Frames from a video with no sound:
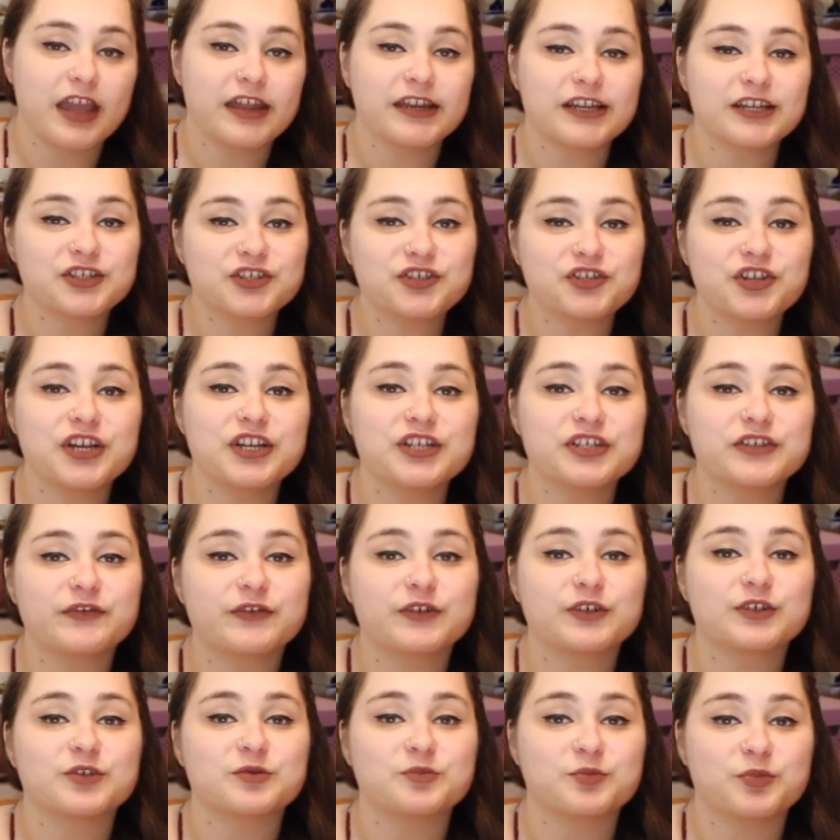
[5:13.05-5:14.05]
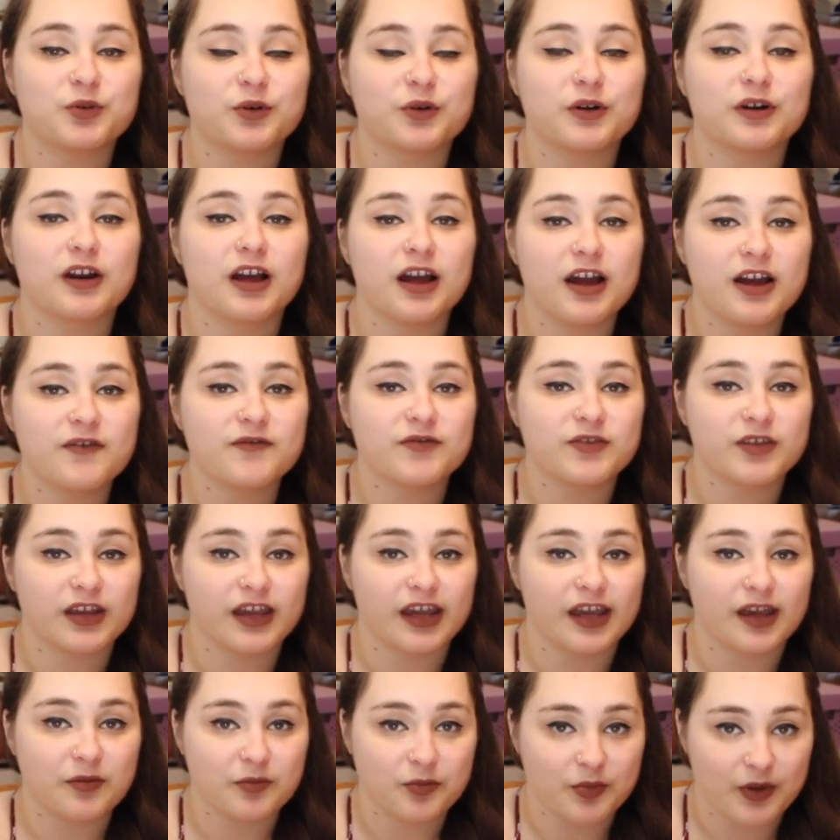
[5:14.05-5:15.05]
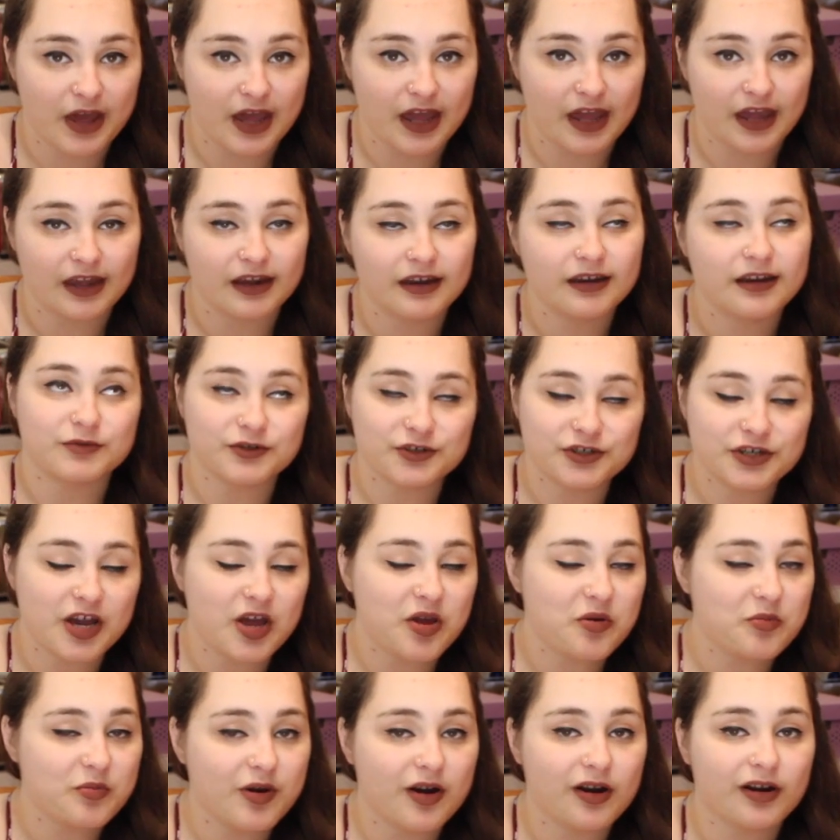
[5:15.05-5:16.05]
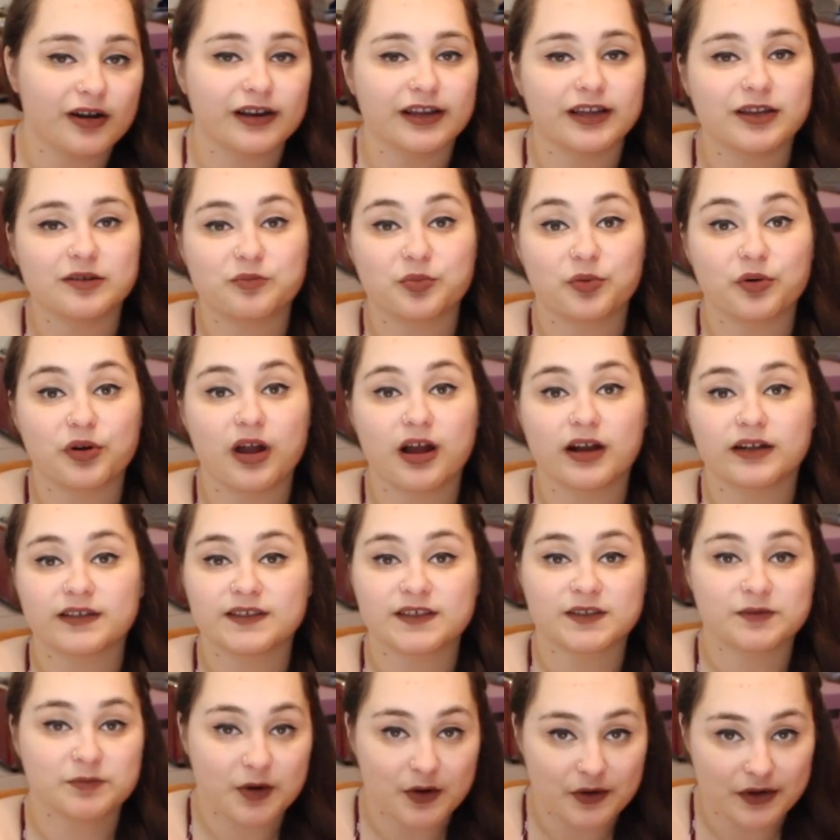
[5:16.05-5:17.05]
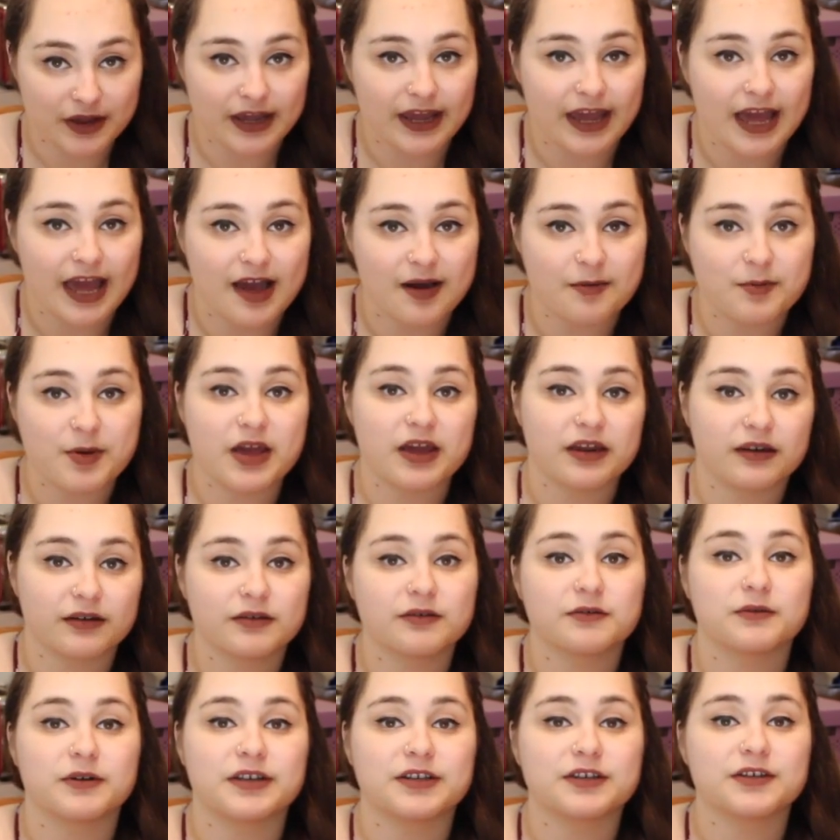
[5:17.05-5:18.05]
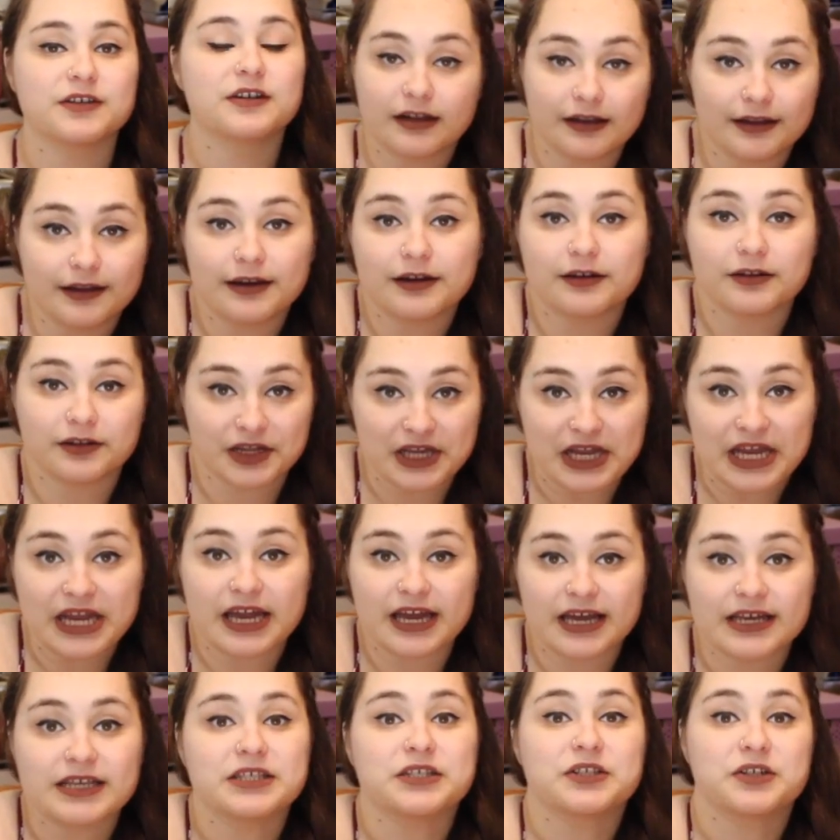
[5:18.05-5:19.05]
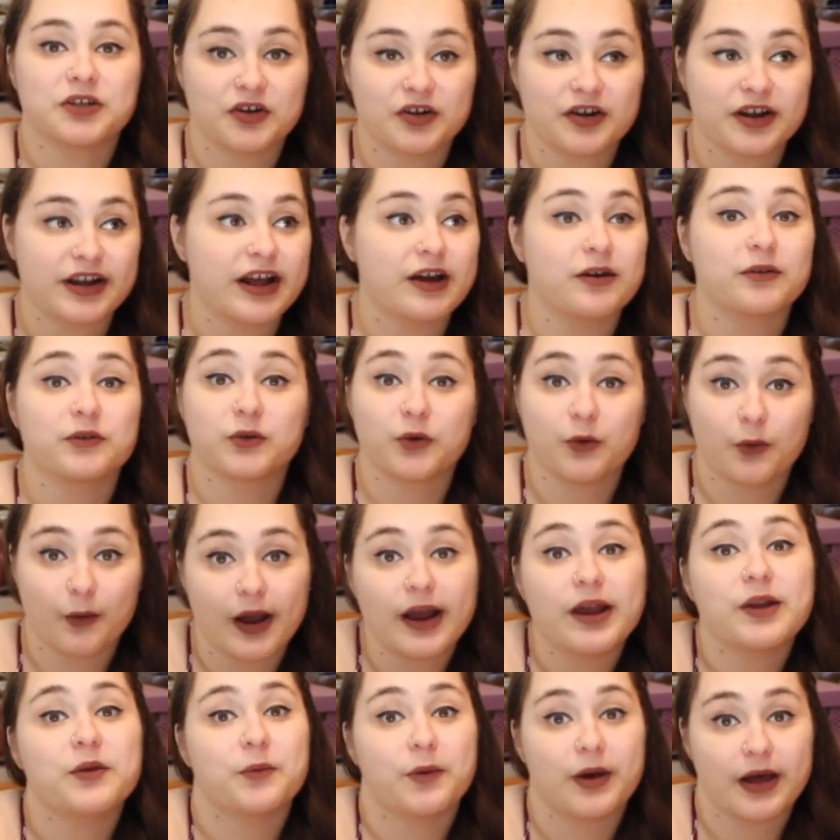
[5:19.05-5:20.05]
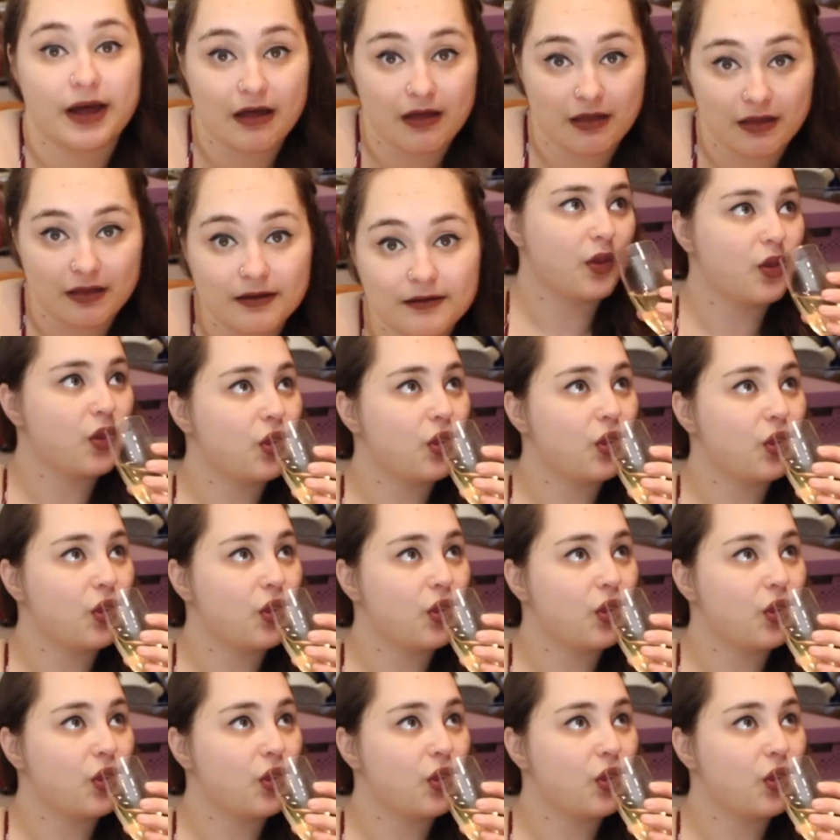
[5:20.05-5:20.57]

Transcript: In exchange for support of the campaign, Michelle bargained Barack's smoking habit, which clearly has turned out quite well.